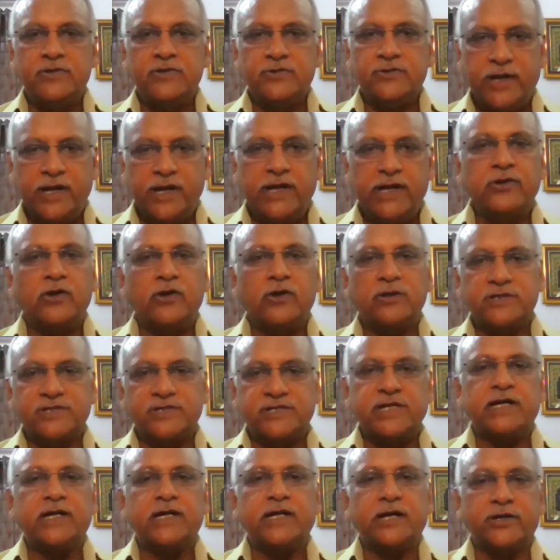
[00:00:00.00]
So he
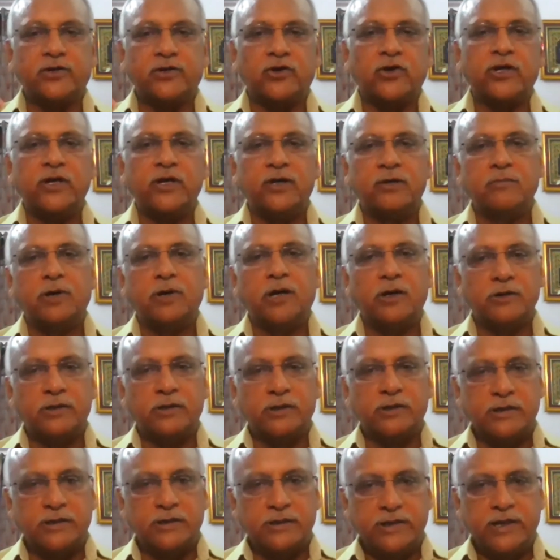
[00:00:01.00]
started talking
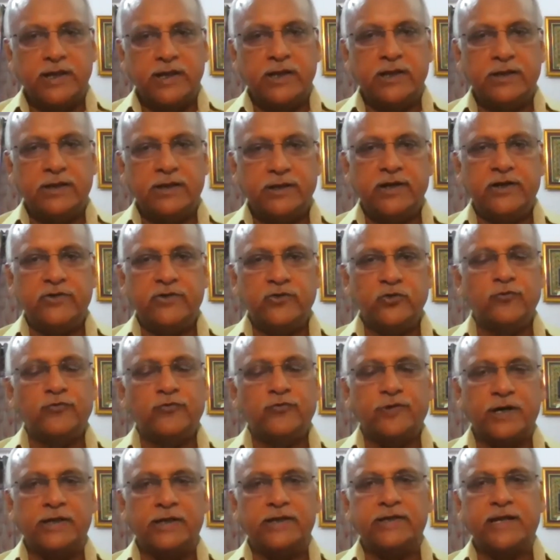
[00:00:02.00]
about the
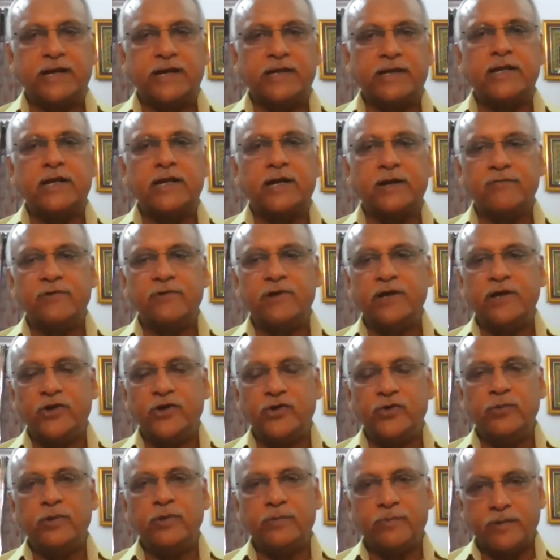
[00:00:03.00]
two front that we
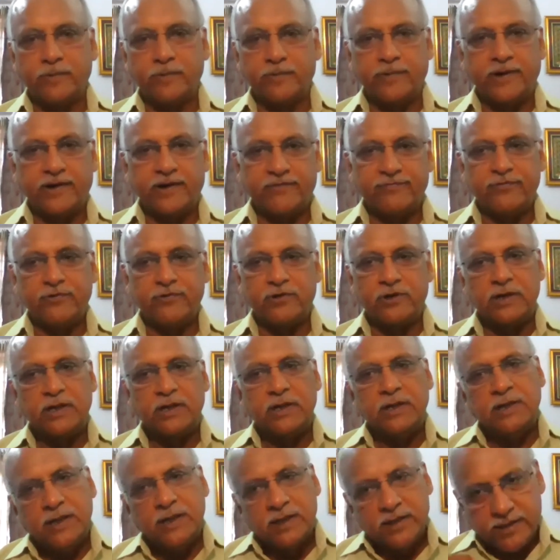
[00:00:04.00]
need to be prepared for.
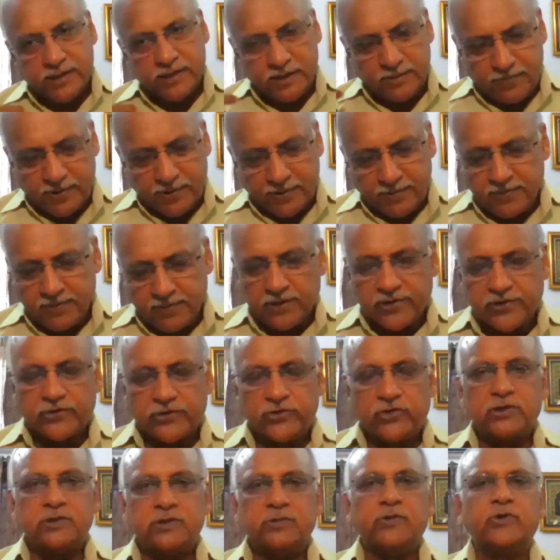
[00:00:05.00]
Then people also
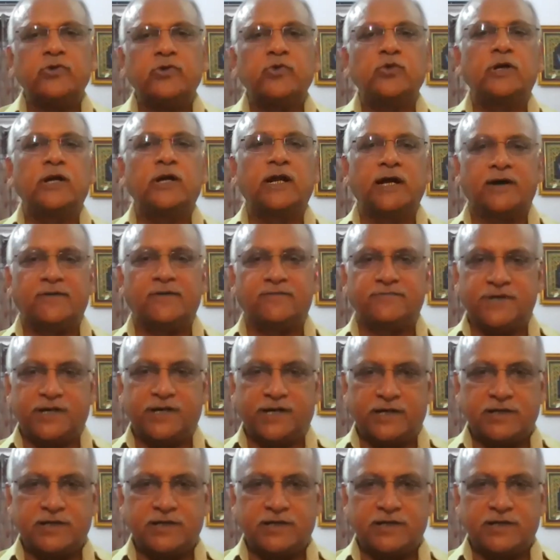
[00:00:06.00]
talked about 2.5 front.